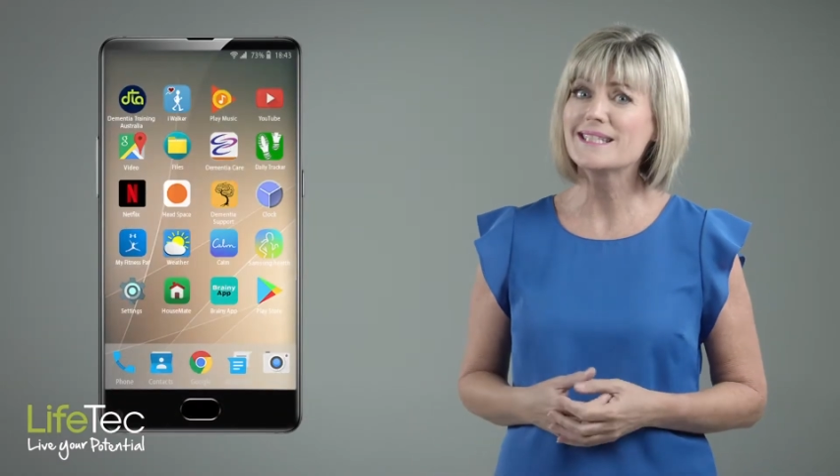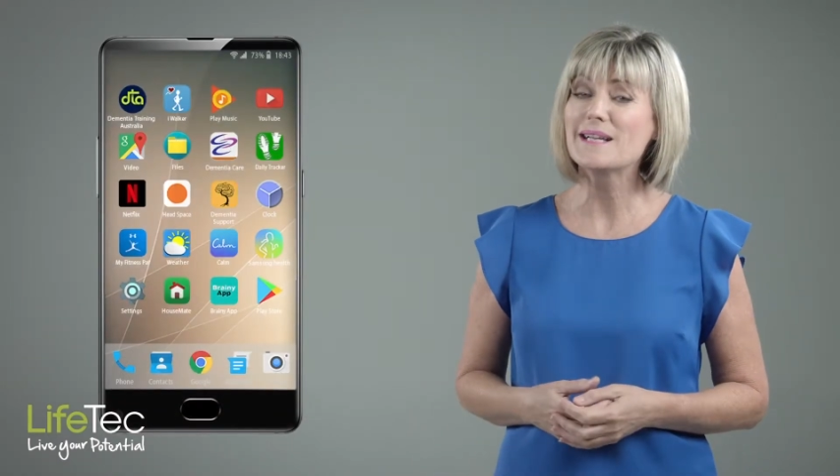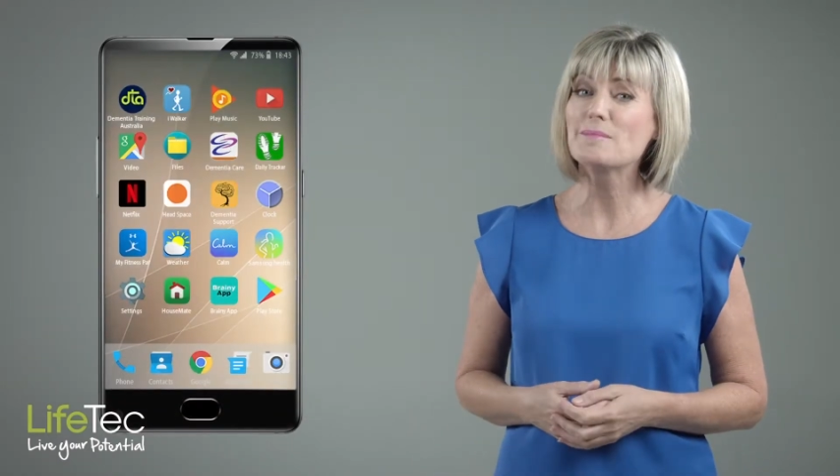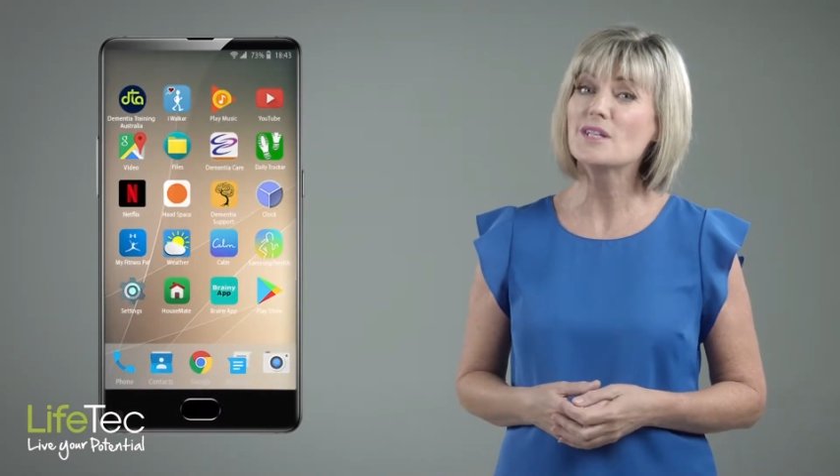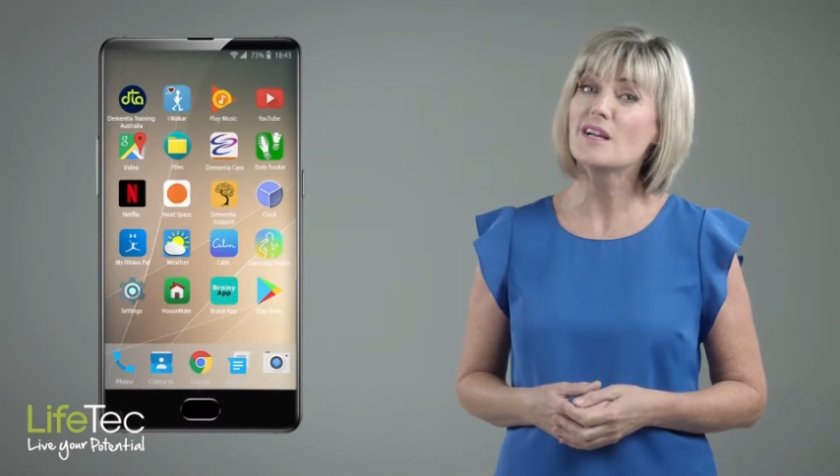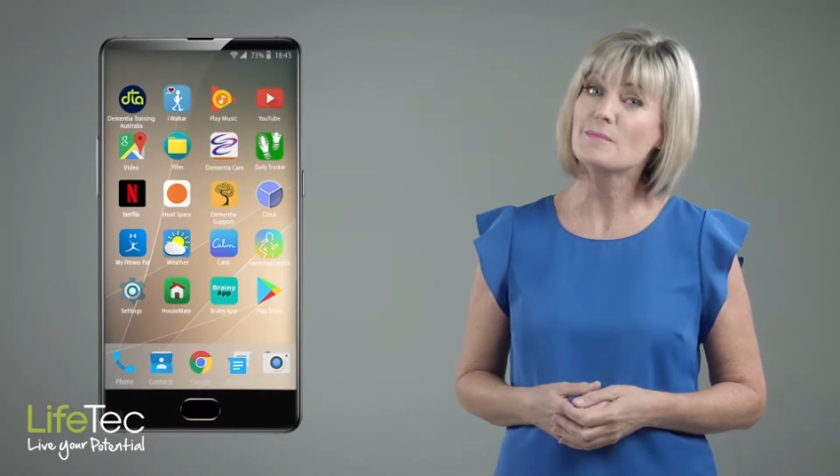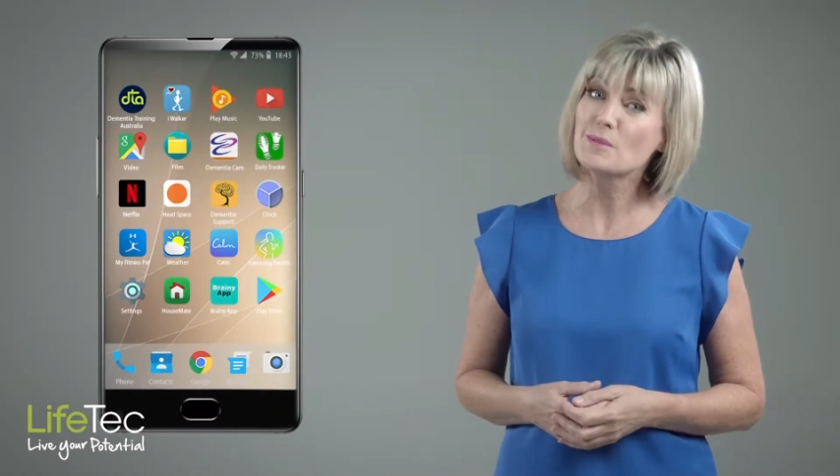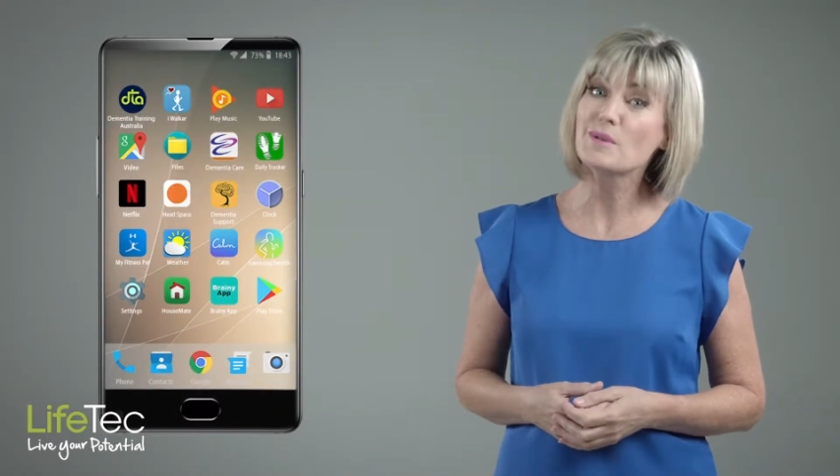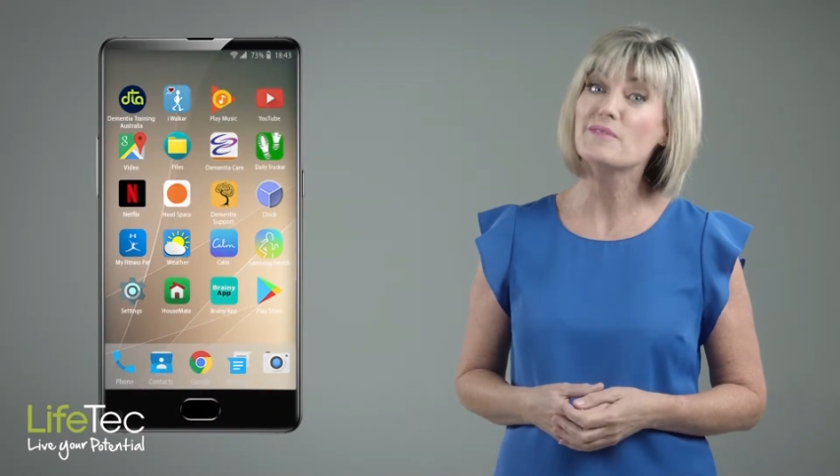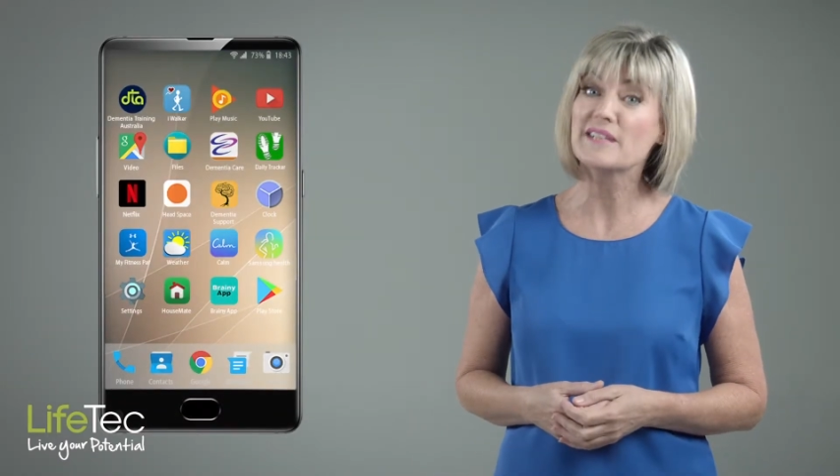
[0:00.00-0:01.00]

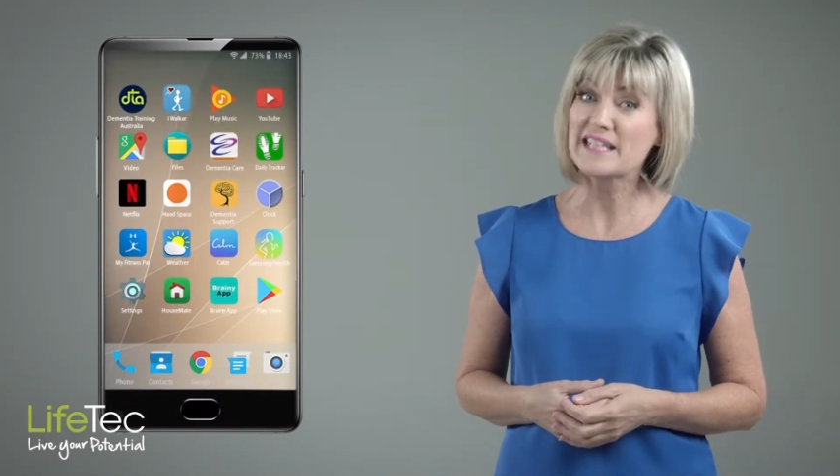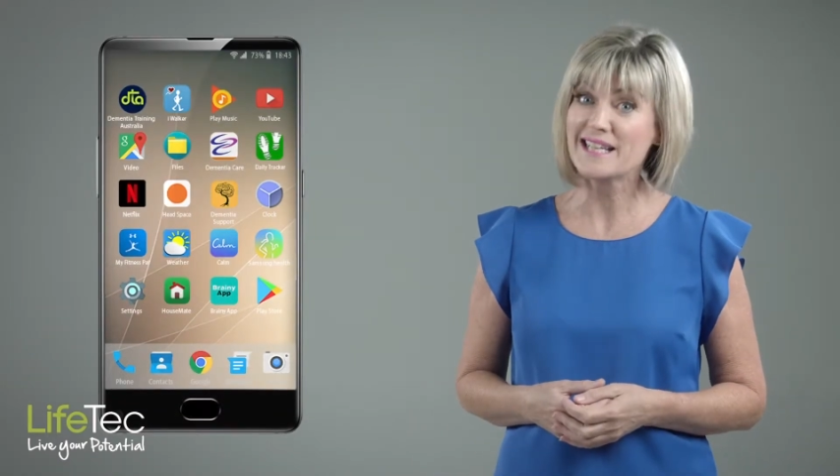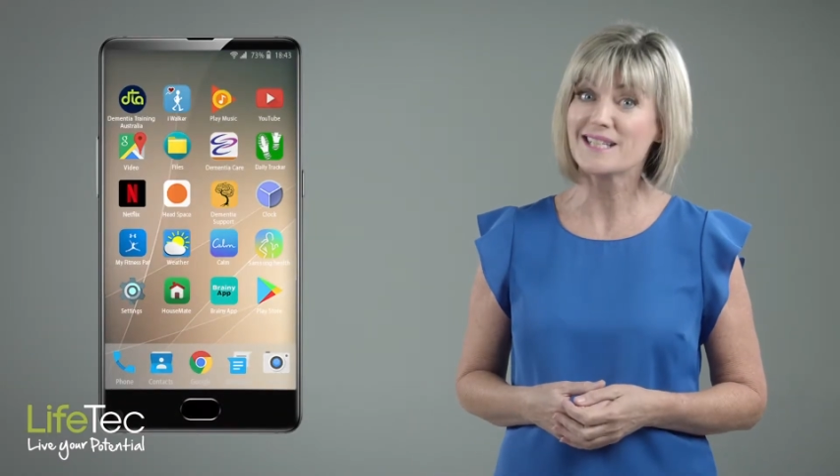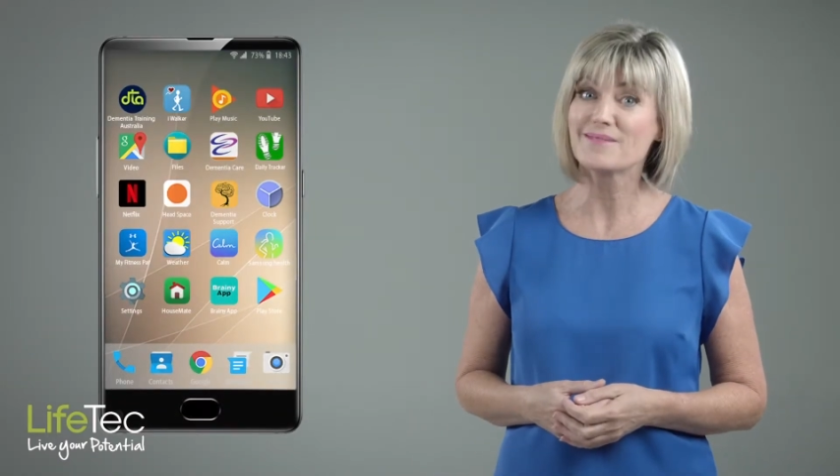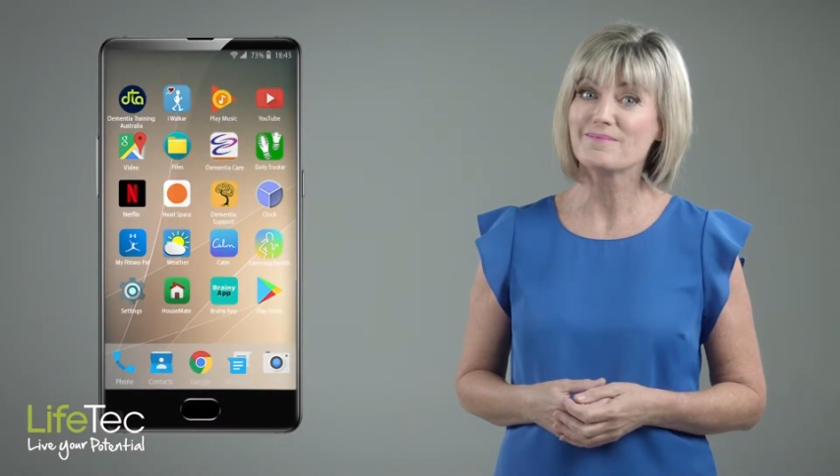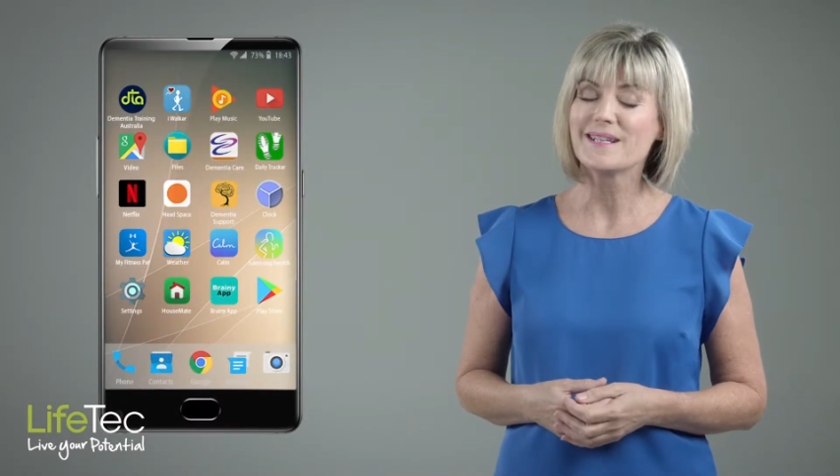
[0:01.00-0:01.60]
sometimes we forget.